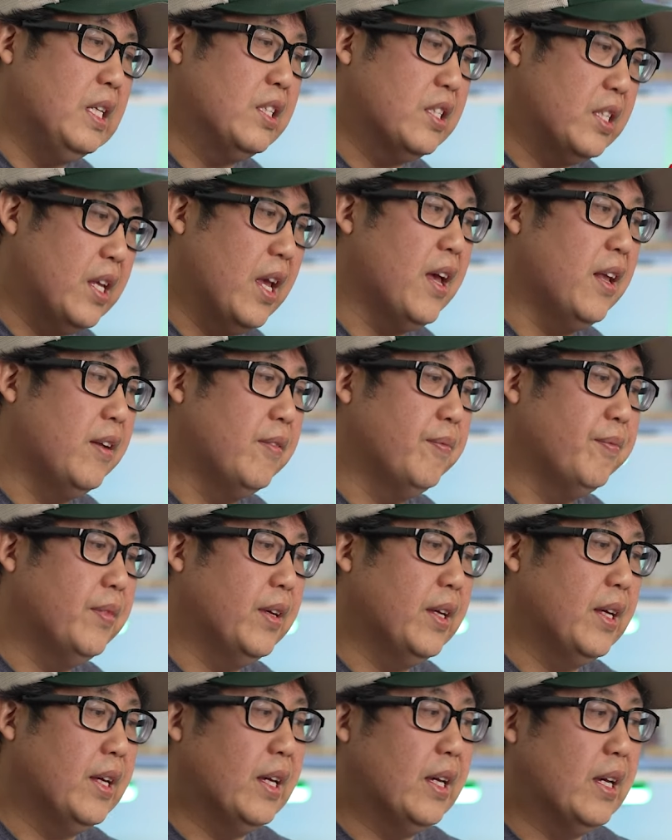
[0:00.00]
instead,
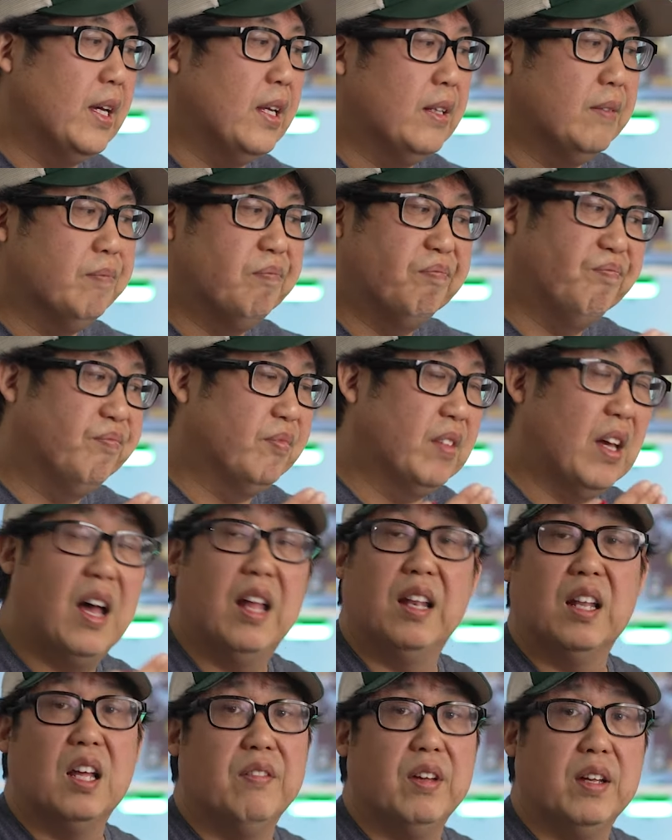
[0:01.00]
and
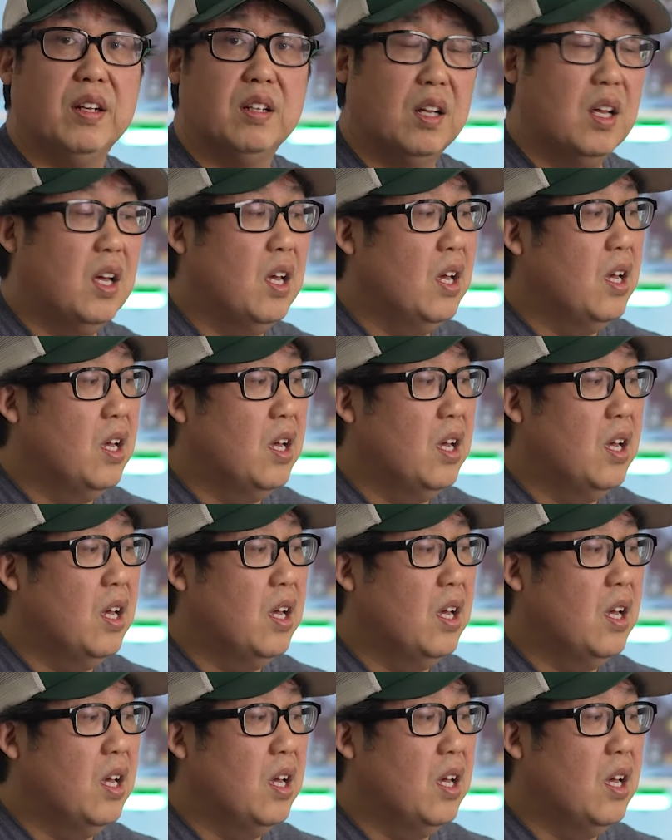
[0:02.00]
I love it.